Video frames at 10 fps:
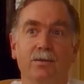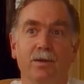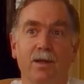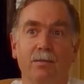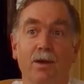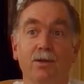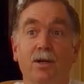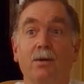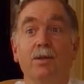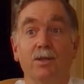the most
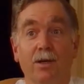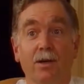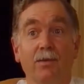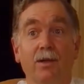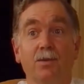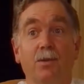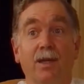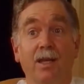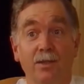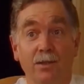common side effects
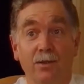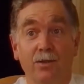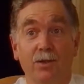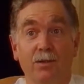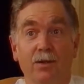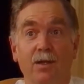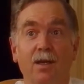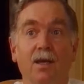when that's instituted